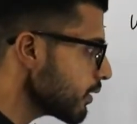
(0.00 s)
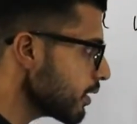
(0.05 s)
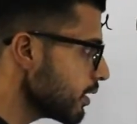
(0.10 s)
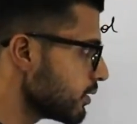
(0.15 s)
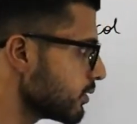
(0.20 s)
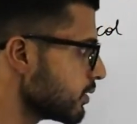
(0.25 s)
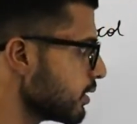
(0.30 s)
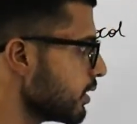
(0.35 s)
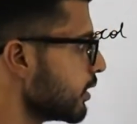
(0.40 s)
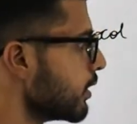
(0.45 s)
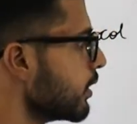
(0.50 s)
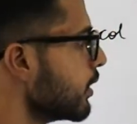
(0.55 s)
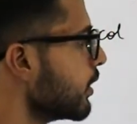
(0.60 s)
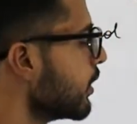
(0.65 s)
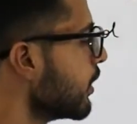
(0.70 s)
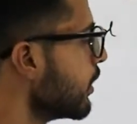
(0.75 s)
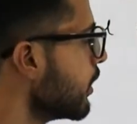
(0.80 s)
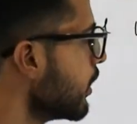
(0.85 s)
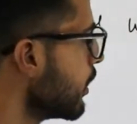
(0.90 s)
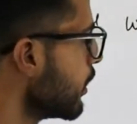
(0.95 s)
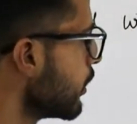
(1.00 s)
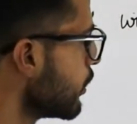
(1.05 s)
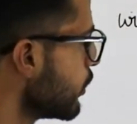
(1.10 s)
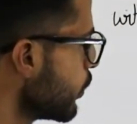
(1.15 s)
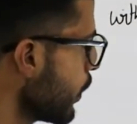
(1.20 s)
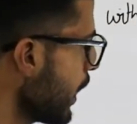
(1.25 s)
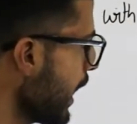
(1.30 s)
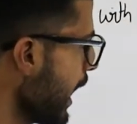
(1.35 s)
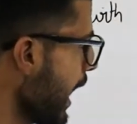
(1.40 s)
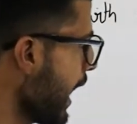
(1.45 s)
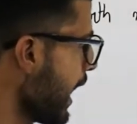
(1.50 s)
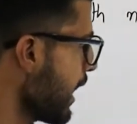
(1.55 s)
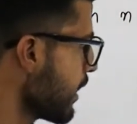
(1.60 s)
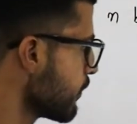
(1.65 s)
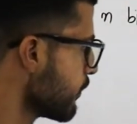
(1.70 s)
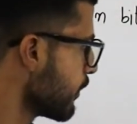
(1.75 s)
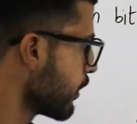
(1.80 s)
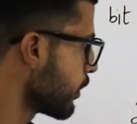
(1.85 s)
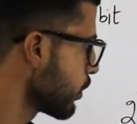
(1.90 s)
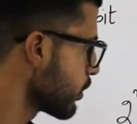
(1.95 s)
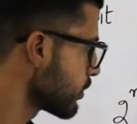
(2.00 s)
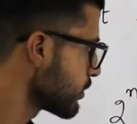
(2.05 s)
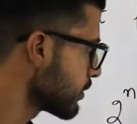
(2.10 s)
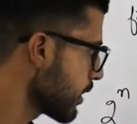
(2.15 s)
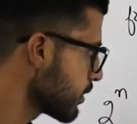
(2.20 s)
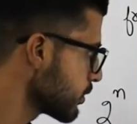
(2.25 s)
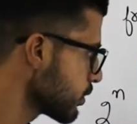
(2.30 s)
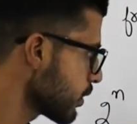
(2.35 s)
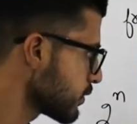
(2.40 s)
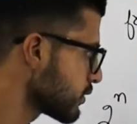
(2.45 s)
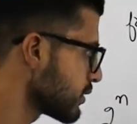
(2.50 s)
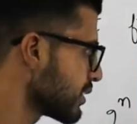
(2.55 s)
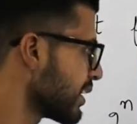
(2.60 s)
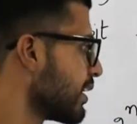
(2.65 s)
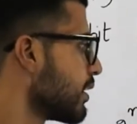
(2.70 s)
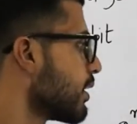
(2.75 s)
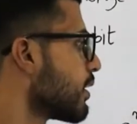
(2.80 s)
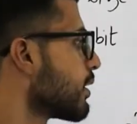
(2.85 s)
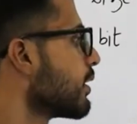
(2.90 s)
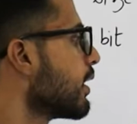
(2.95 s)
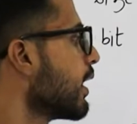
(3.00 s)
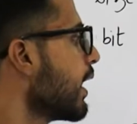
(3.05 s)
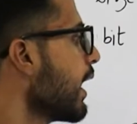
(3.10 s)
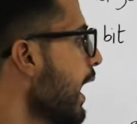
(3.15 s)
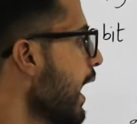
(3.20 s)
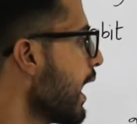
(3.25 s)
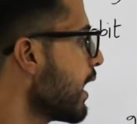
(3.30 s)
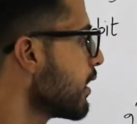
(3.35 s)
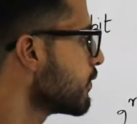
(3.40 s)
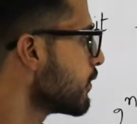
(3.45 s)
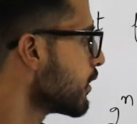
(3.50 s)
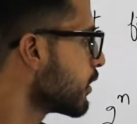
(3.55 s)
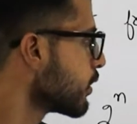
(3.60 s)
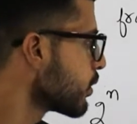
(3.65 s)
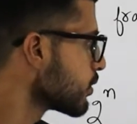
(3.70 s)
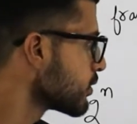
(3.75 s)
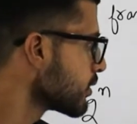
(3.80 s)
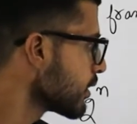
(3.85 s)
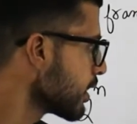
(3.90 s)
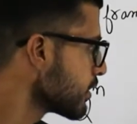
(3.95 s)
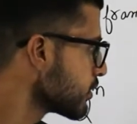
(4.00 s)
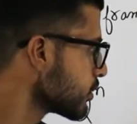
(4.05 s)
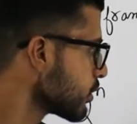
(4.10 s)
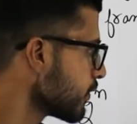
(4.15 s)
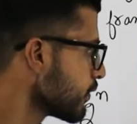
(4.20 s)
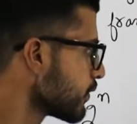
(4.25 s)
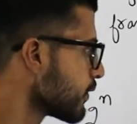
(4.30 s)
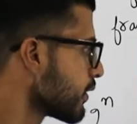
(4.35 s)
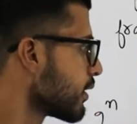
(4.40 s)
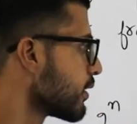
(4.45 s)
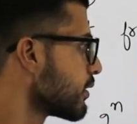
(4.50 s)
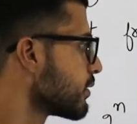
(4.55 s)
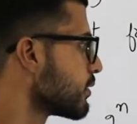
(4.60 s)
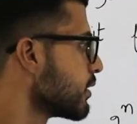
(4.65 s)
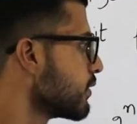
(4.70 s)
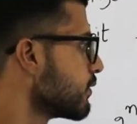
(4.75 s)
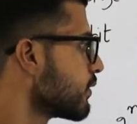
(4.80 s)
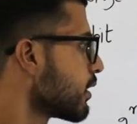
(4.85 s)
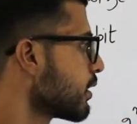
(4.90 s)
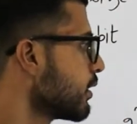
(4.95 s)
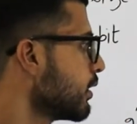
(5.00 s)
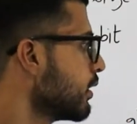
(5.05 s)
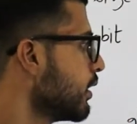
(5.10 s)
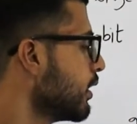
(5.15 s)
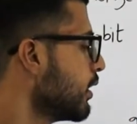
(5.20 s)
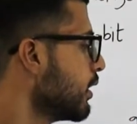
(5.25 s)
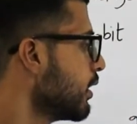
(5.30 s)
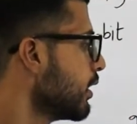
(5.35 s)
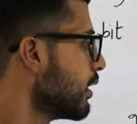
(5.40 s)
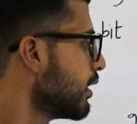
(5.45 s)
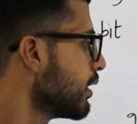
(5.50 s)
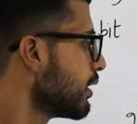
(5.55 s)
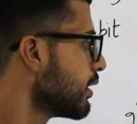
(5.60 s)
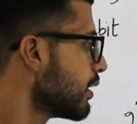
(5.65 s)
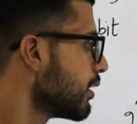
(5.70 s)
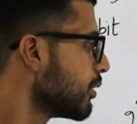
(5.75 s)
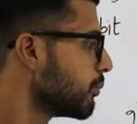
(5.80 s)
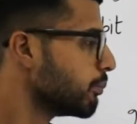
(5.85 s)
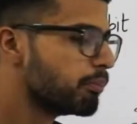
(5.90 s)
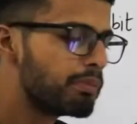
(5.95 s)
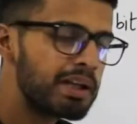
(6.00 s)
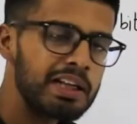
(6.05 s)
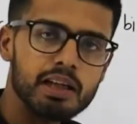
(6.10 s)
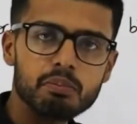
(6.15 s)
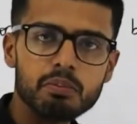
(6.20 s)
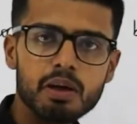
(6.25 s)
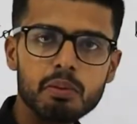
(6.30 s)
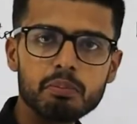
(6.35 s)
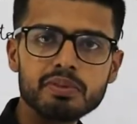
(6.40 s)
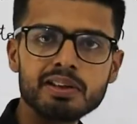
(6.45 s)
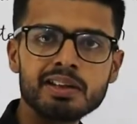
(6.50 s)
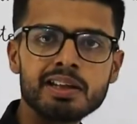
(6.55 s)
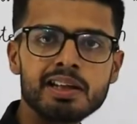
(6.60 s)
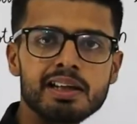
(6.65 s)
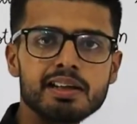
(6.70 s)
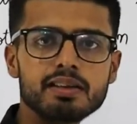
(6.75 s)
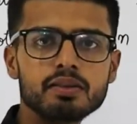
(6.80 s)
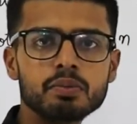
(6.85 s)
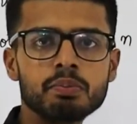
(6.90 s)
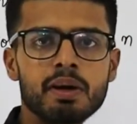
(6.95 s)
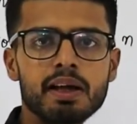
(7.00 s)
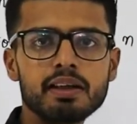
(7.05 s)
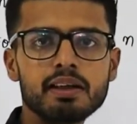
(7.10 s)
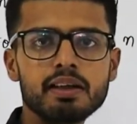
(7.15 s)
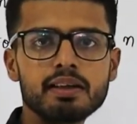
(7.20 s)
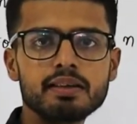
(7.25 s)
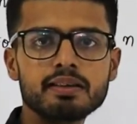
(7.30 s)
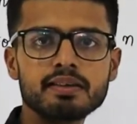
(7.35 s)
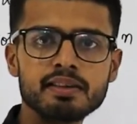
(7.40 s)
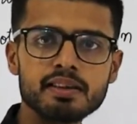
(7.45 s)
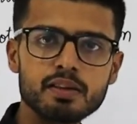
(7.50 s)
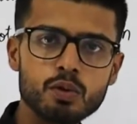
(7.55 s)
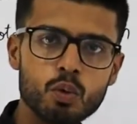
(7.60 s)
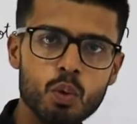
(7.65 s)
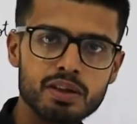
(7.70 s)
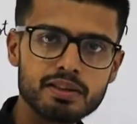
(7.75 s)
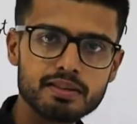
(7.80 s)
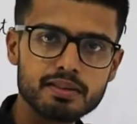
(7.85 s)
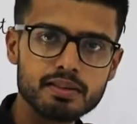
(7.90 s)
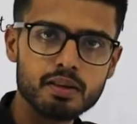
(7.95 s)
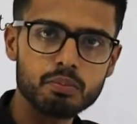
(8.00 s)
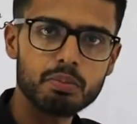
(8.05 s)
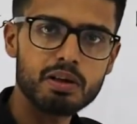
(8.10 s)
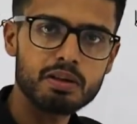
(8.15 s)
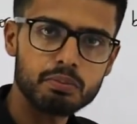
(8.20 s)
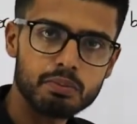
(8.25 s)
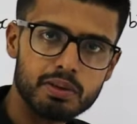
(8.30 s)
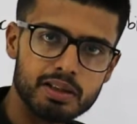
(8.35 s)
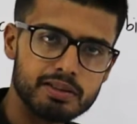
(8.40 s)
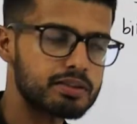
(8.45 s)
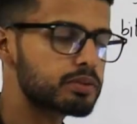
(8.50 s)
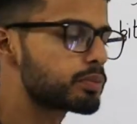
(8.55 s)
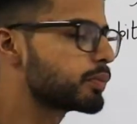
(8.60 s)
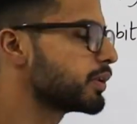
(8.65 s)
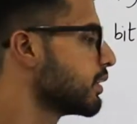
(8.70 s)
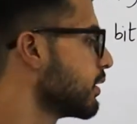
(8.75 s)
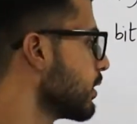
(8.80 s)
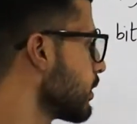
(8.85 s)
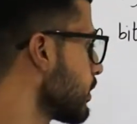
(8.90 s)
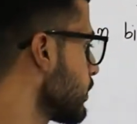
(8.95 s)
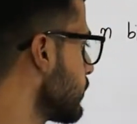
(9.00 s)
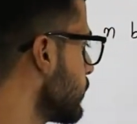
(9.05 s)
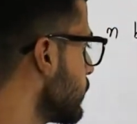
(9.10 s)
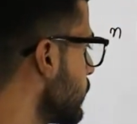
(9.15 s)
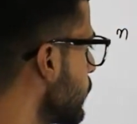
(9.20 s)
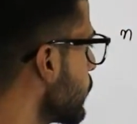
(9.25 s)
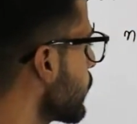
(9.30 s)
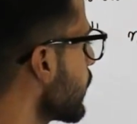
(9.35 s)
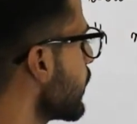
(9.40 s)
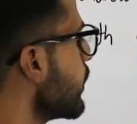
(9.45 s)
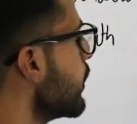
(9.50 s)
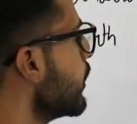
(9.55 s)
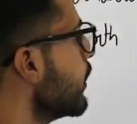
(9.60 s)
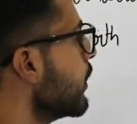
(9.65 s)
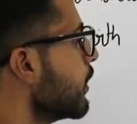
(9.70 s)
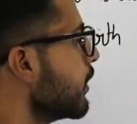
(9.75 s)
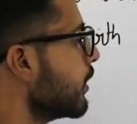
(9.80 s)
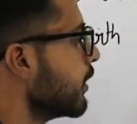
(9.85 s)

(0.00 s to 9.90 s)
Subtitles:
See, you add window size of sender and window size of receiver. Minimum these many sequence number must be there. Okay.